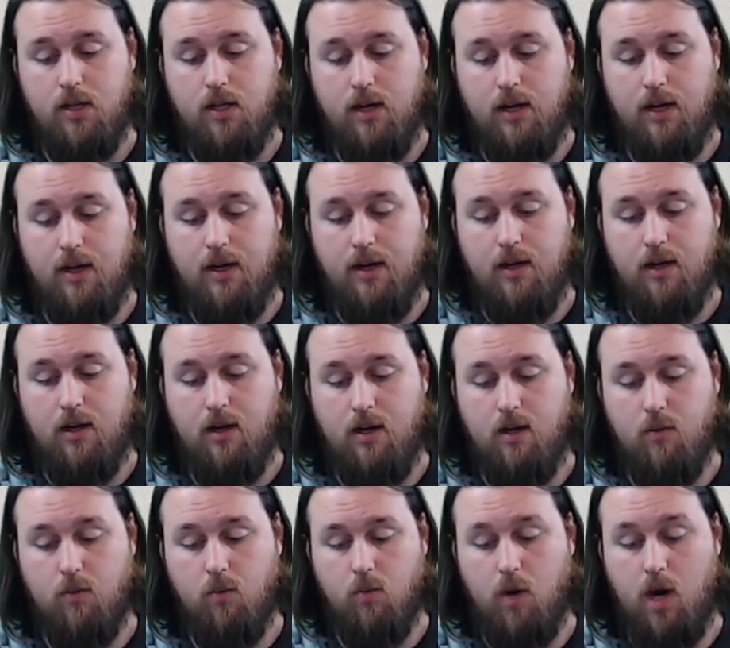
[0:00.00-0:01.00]

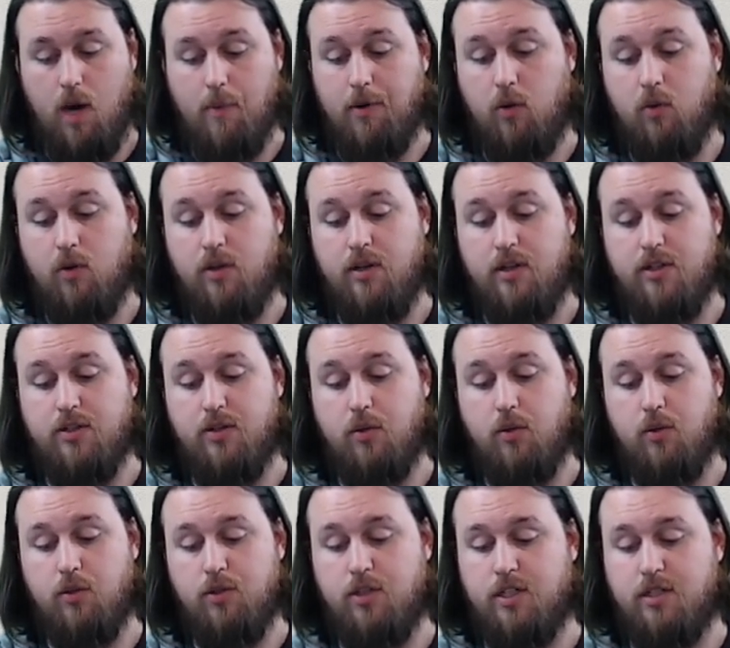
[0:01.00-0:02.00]
Robert Woods,
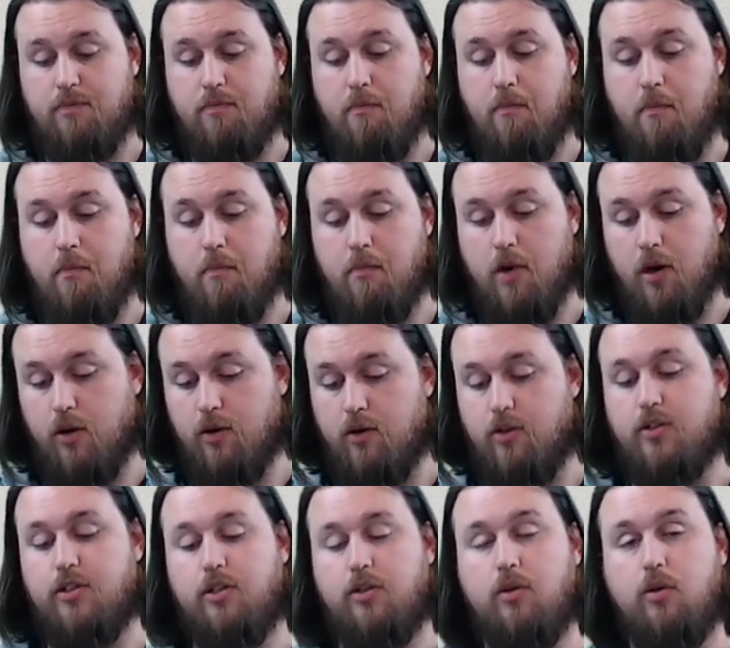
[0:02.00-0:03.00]
who just
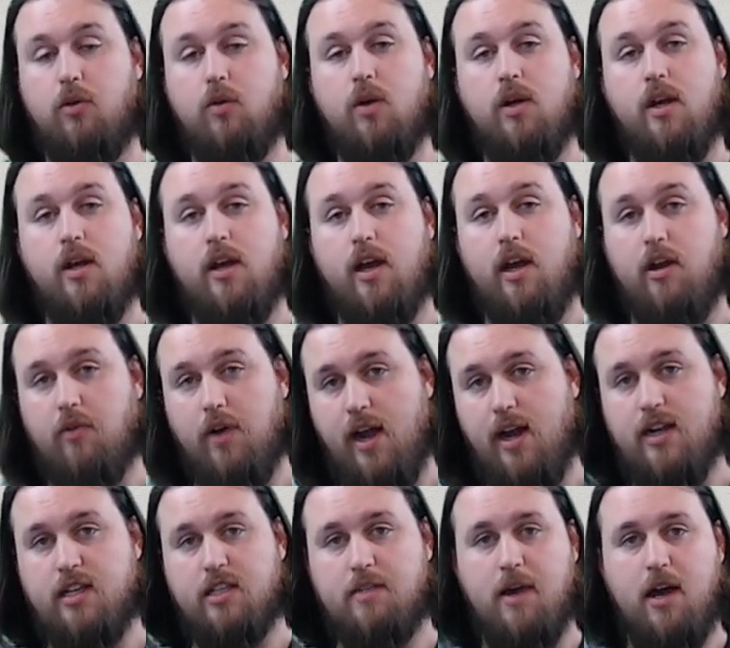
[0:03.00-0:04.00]
murdered you and
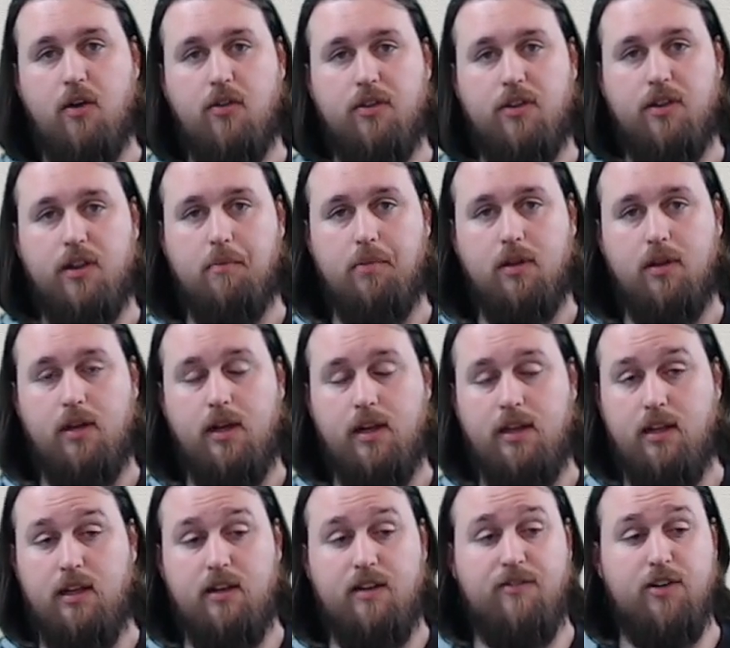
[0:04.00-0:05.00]
ran his mouth in
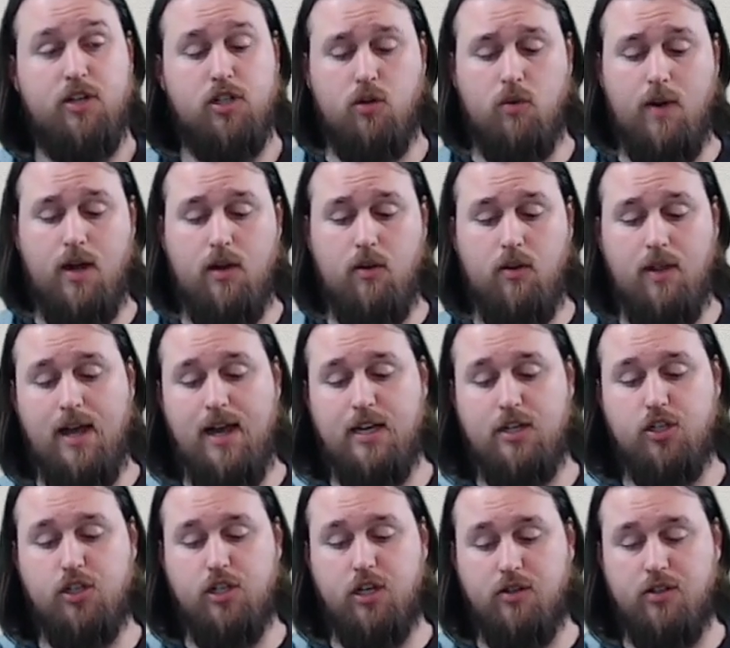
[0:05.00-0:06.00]
the divisional round
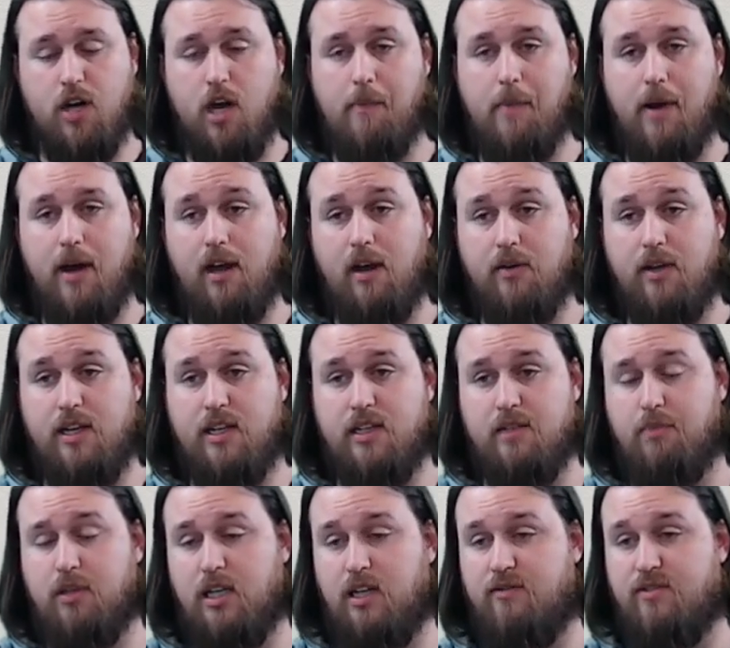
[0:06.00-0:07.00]
last year, talking about how he
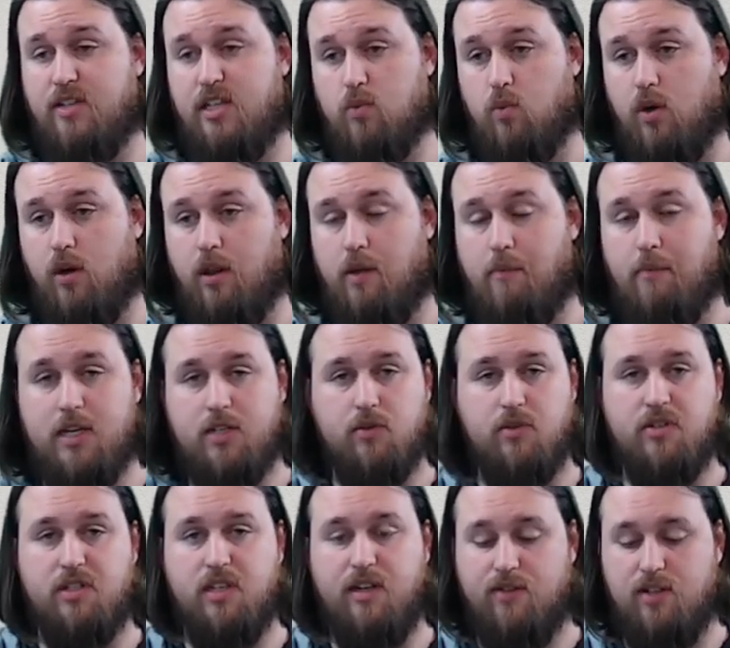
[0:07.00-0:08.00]
believes he's one of the best
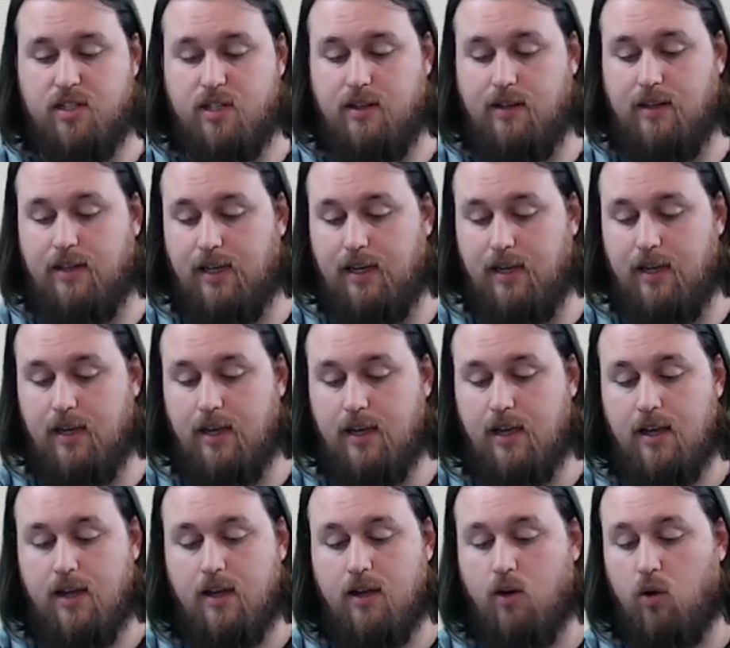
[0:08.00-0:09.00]
receivers in the league.
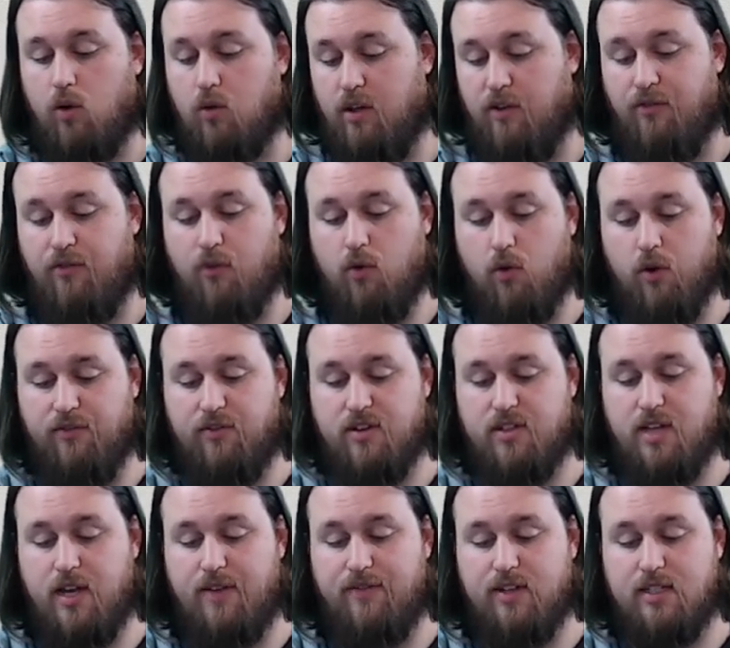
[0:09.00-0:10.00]
Only 4 for
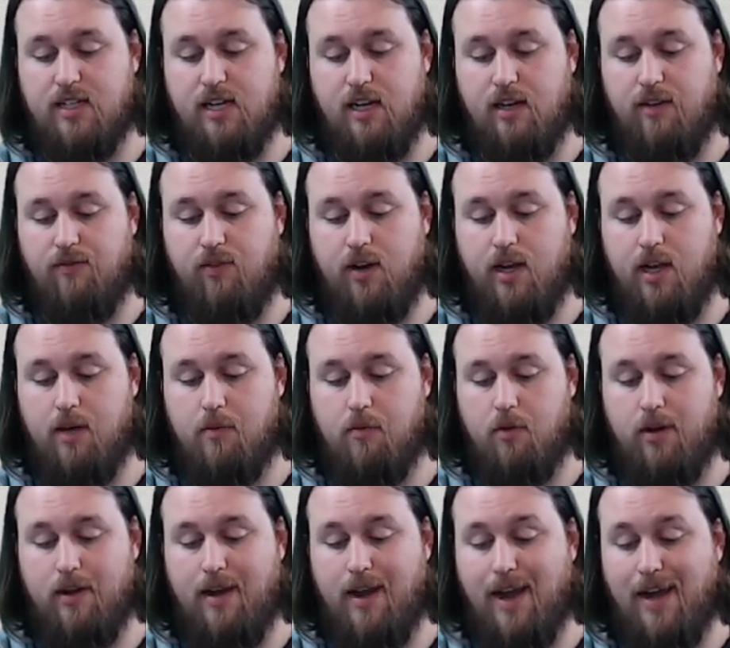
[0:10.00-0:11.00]
17 for him
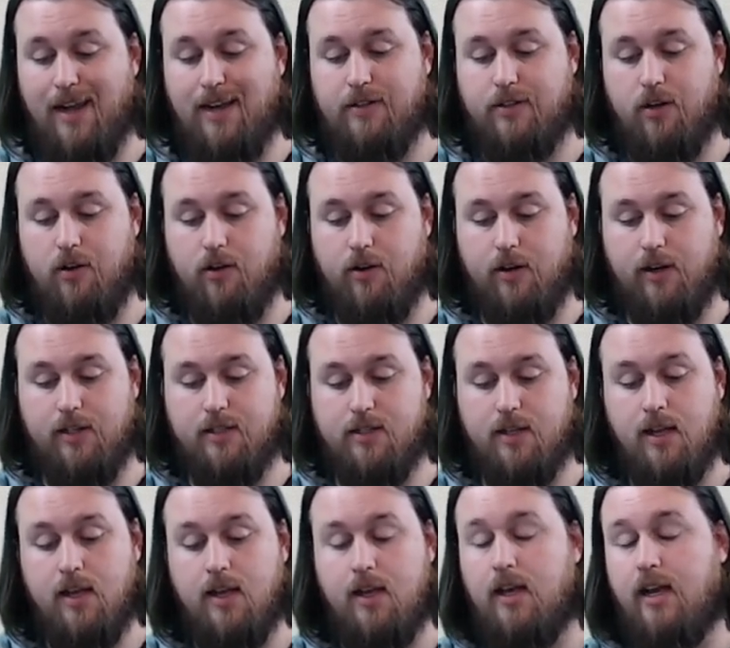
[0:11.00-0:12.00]
on 9 targets.
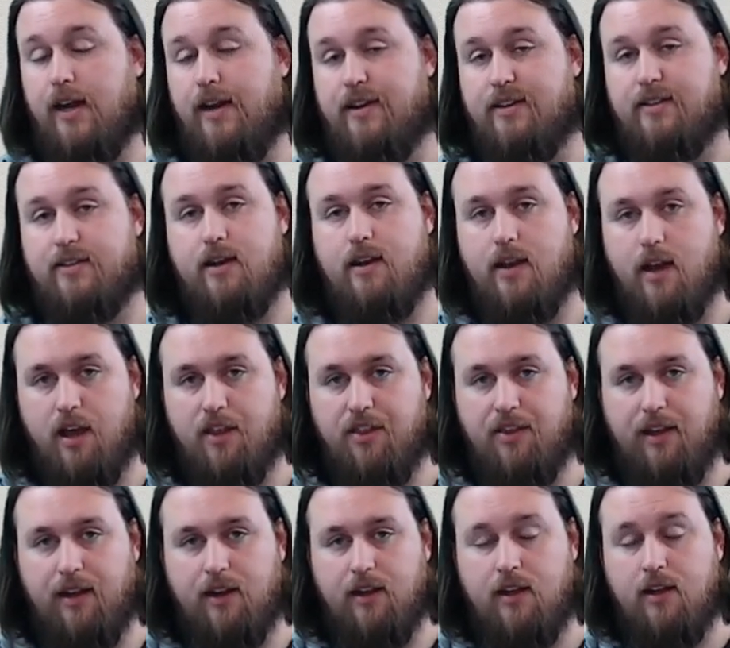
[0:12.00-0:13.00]
He does
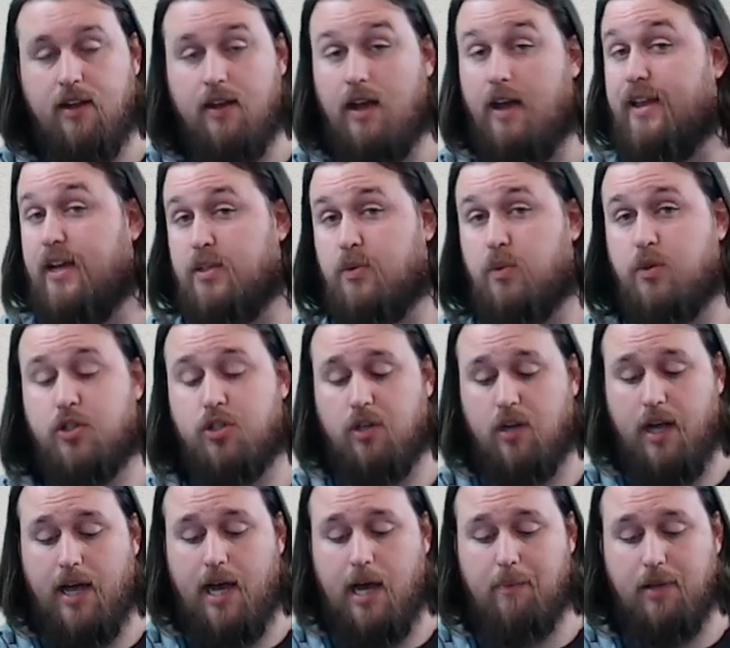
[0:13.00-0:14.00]
nothing, and that's what should
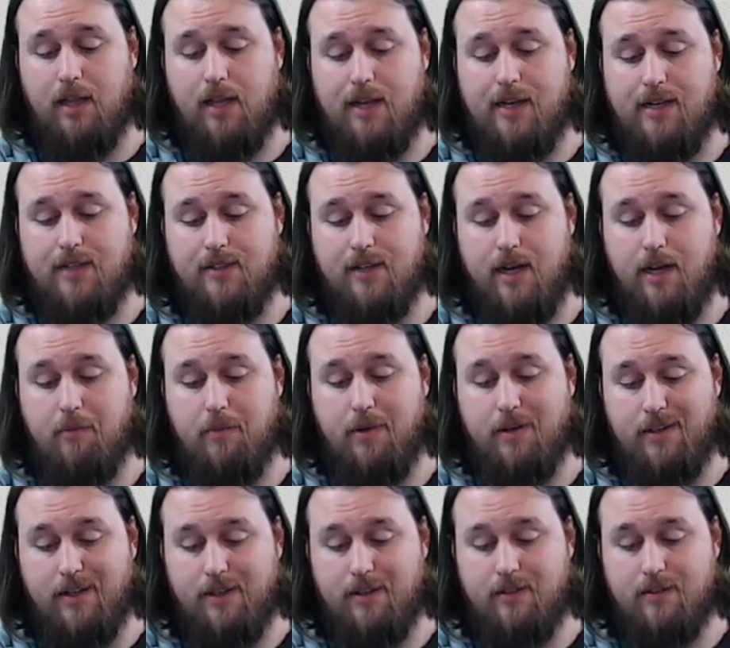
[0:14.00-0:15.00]
have happened last time
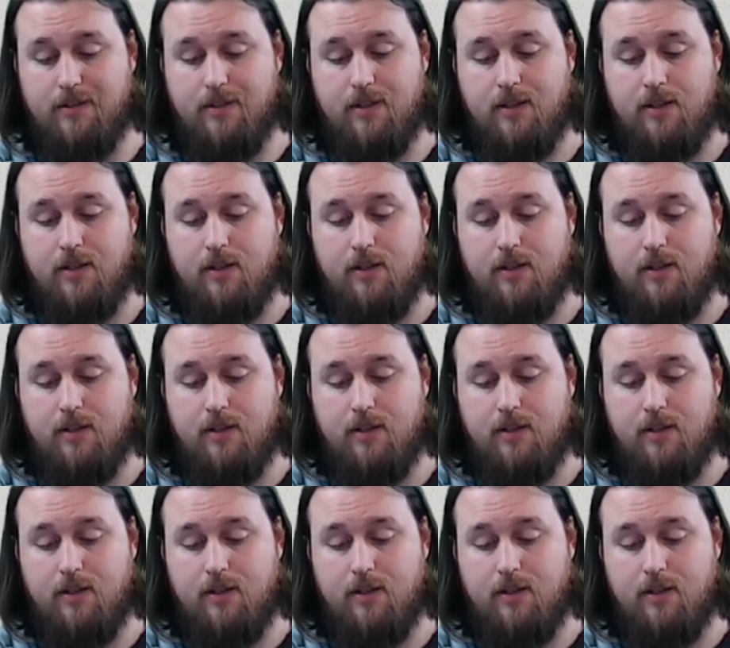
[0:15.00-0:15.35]
but didn't.